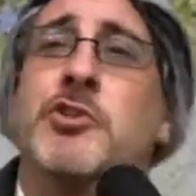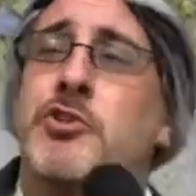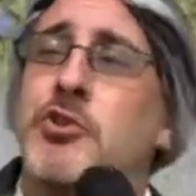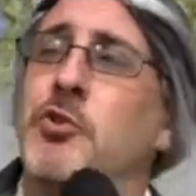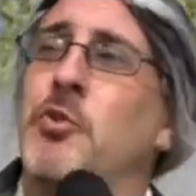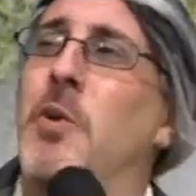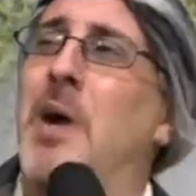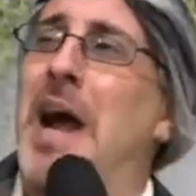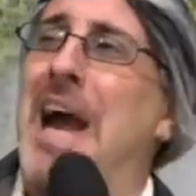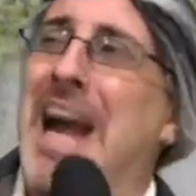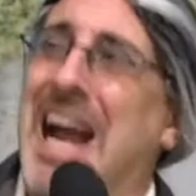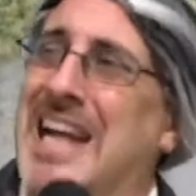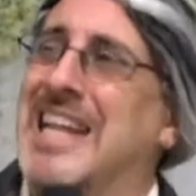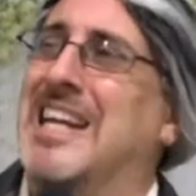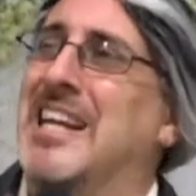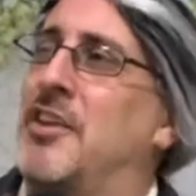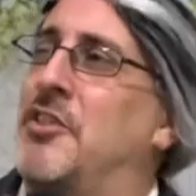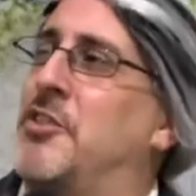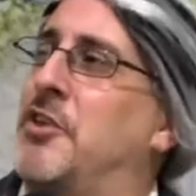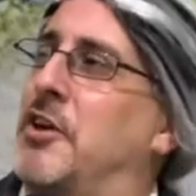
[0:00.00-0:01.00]
do
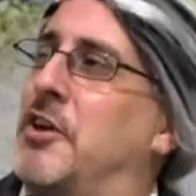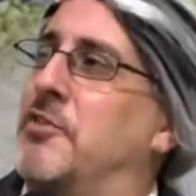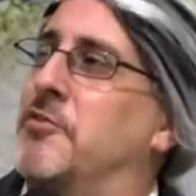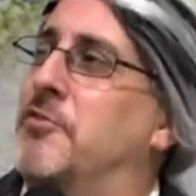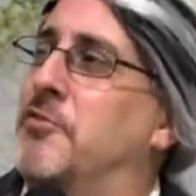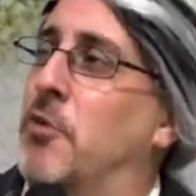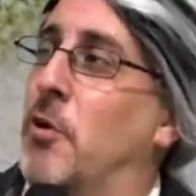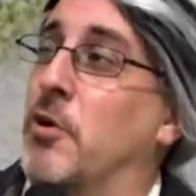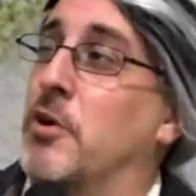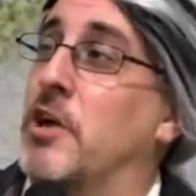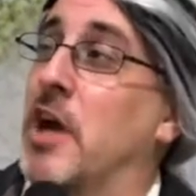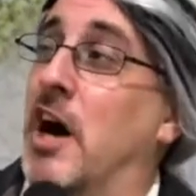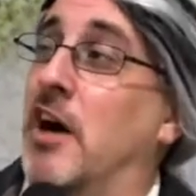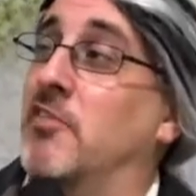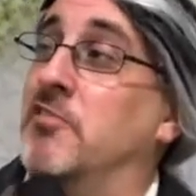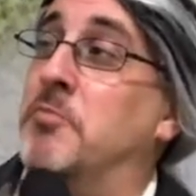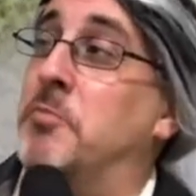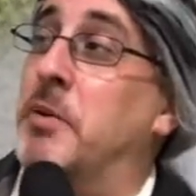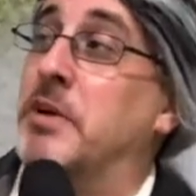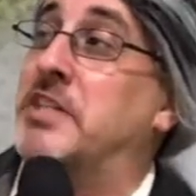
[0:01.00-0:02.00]
anything for
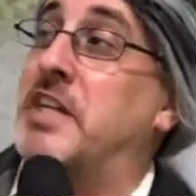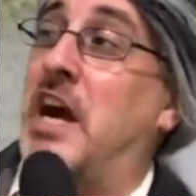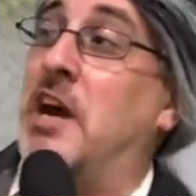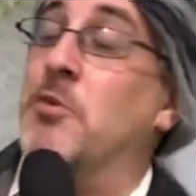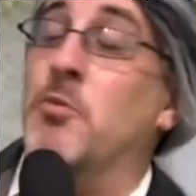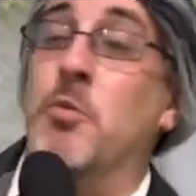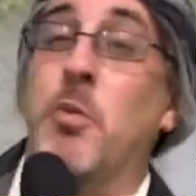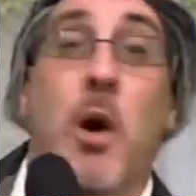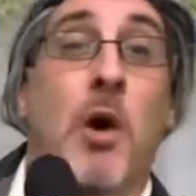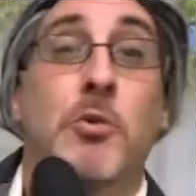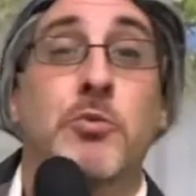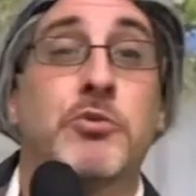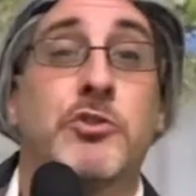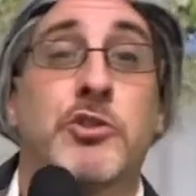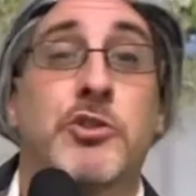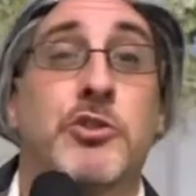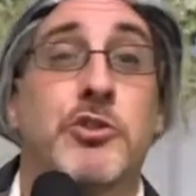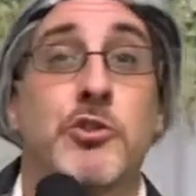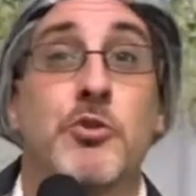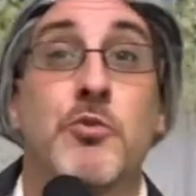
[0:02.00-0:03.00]
love, but I won't
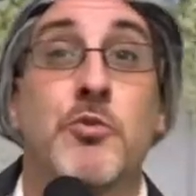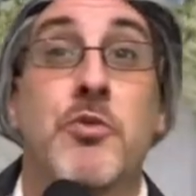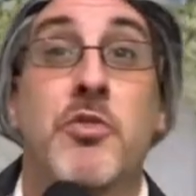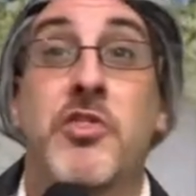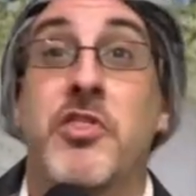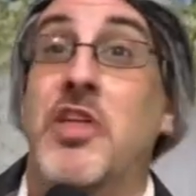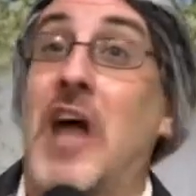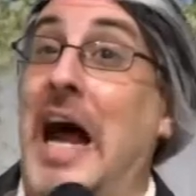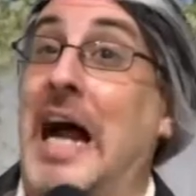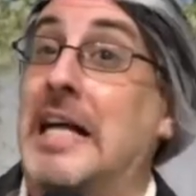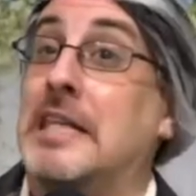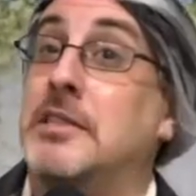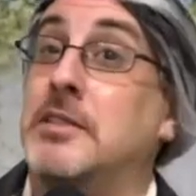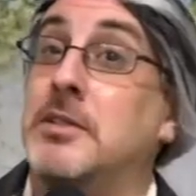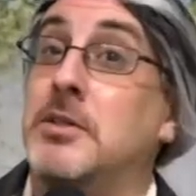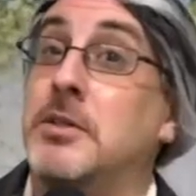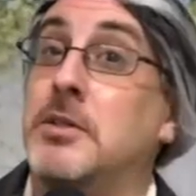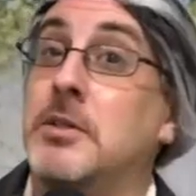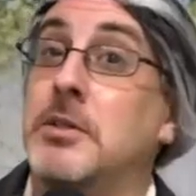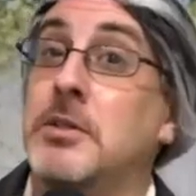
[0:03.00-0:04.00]
do that.
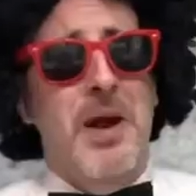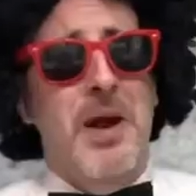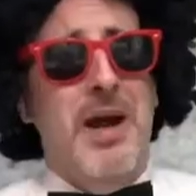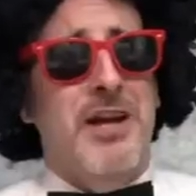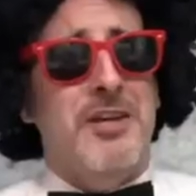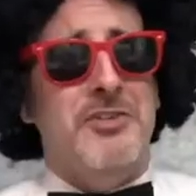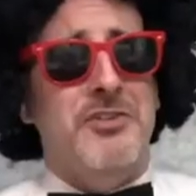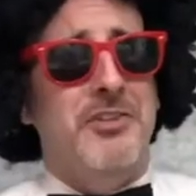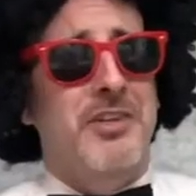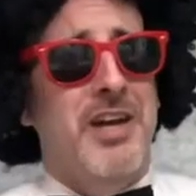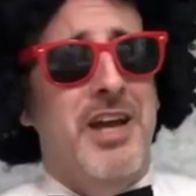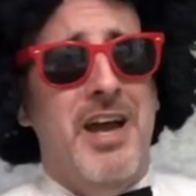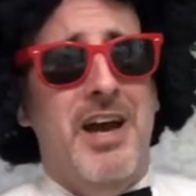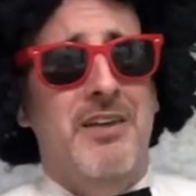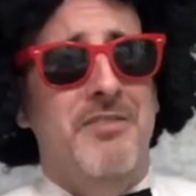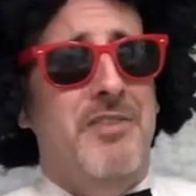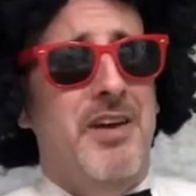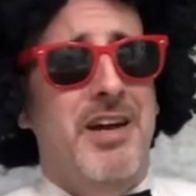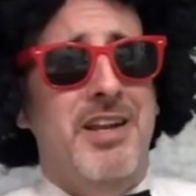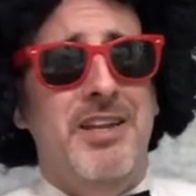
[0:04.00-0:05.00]
Do actually
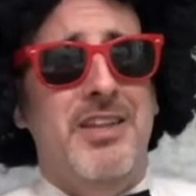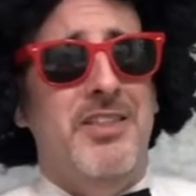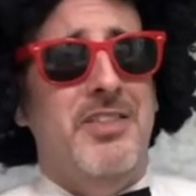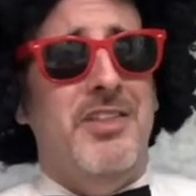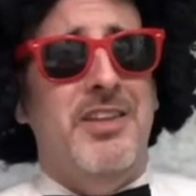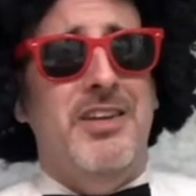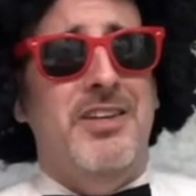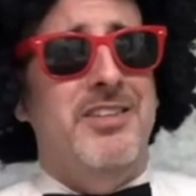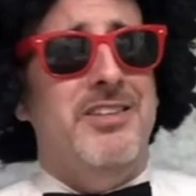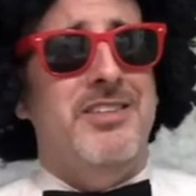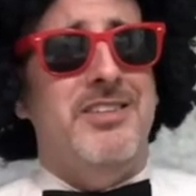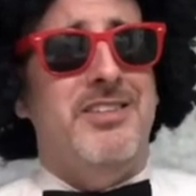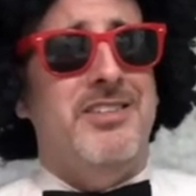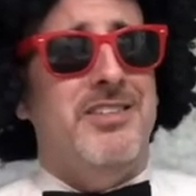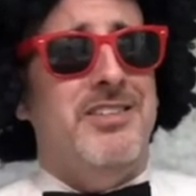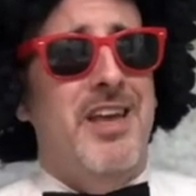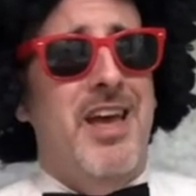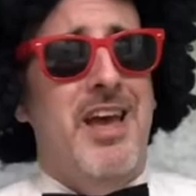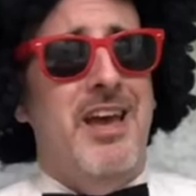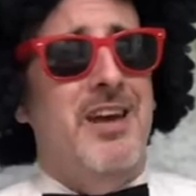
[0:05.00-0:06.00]
have anything to
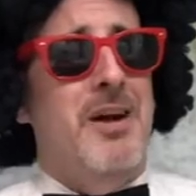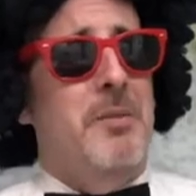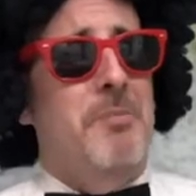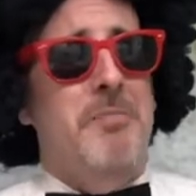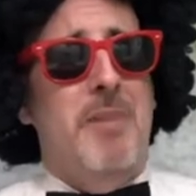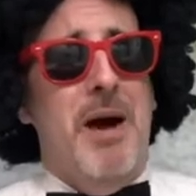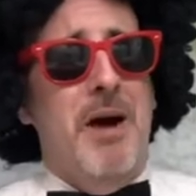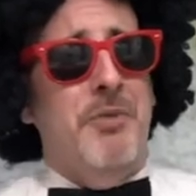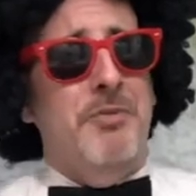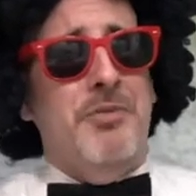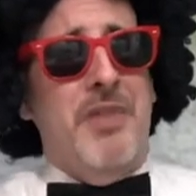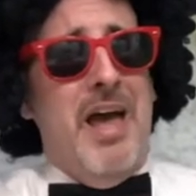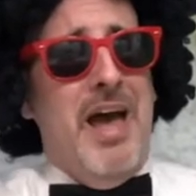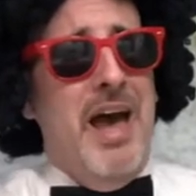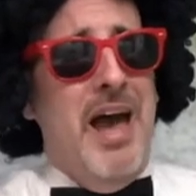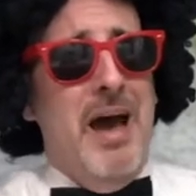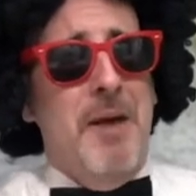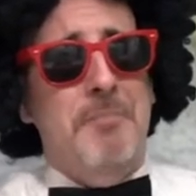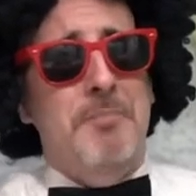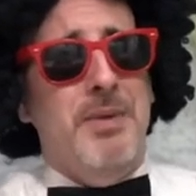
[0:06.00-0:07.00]
say about the
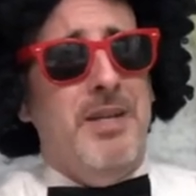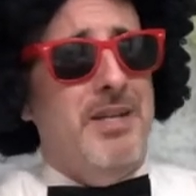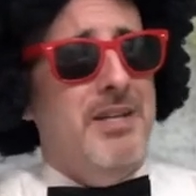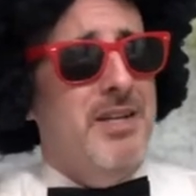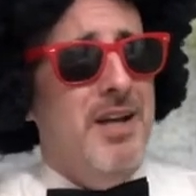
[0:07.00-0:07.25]
happy